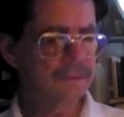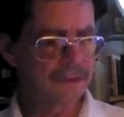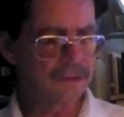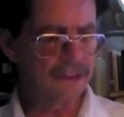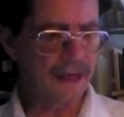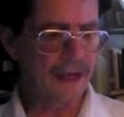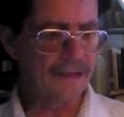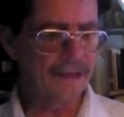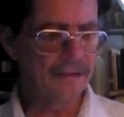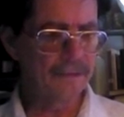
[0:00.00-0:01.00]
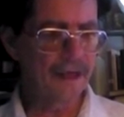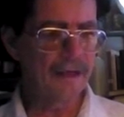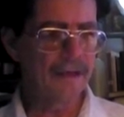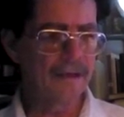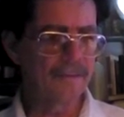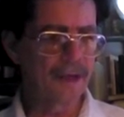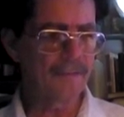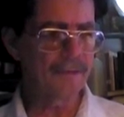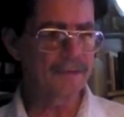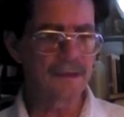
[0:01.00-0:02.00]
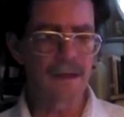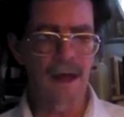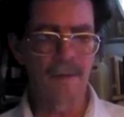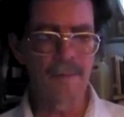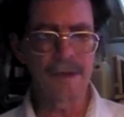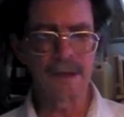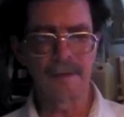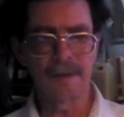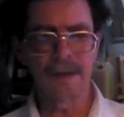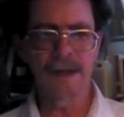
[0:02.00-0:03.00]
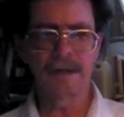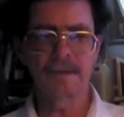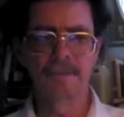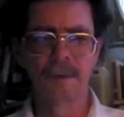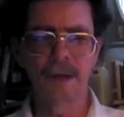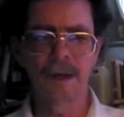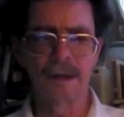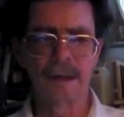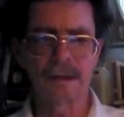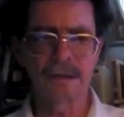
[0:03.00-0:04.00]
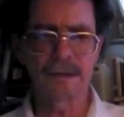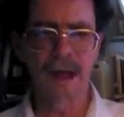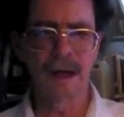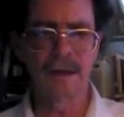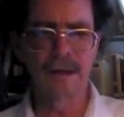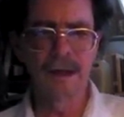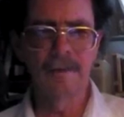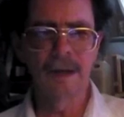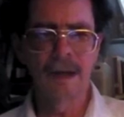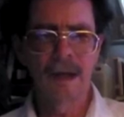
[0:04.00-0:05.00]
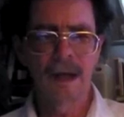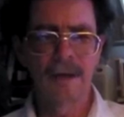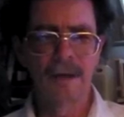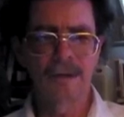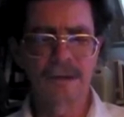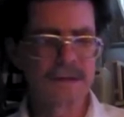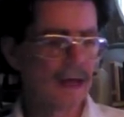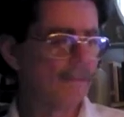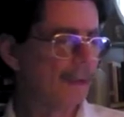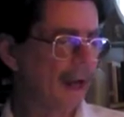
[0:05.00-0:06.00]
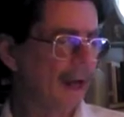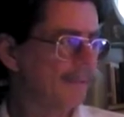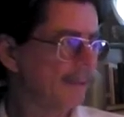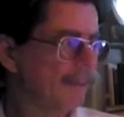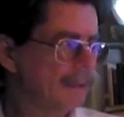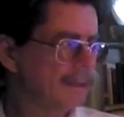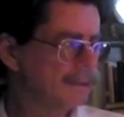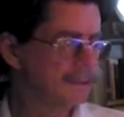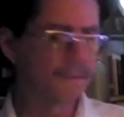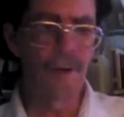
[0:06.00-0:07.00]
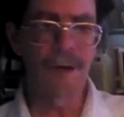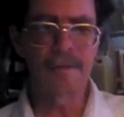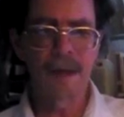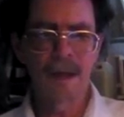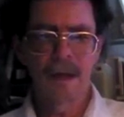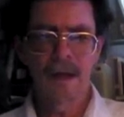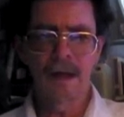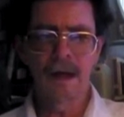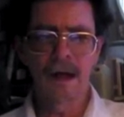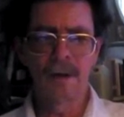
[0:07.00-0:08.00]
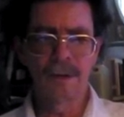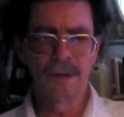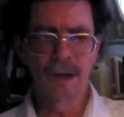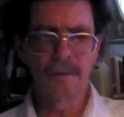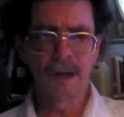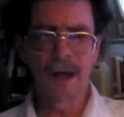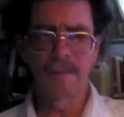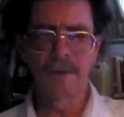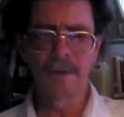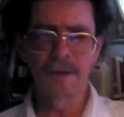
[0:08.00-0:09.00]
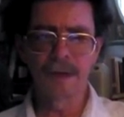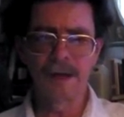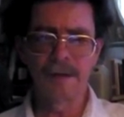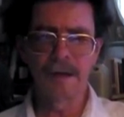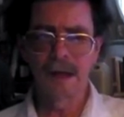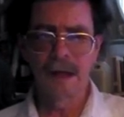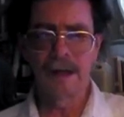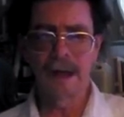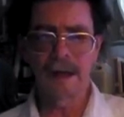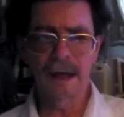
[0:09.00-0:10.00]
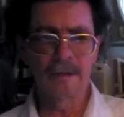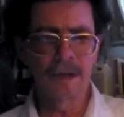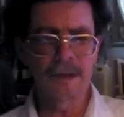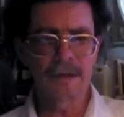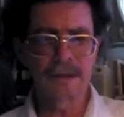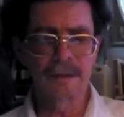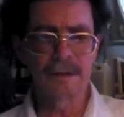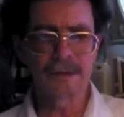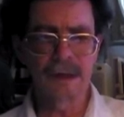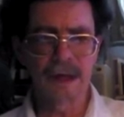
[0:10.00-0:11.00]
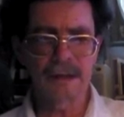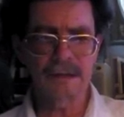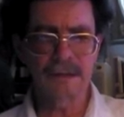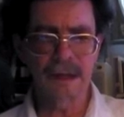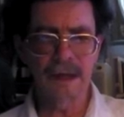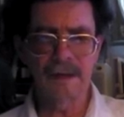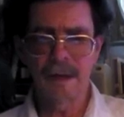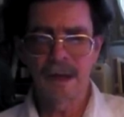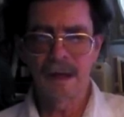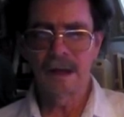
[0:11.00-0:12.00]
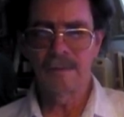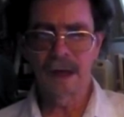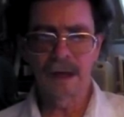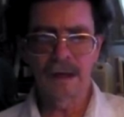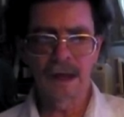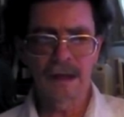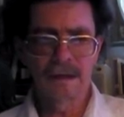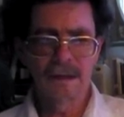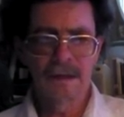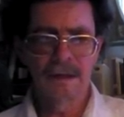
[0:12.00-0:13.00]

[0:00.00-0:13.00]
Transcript: decide on my breakfast and coffee and everything this morning, and listen to Tanya Love. I know she's got a powerful message this morning called "You Are a Powerful Creator," and I can't wait to see what she has to say. I've got a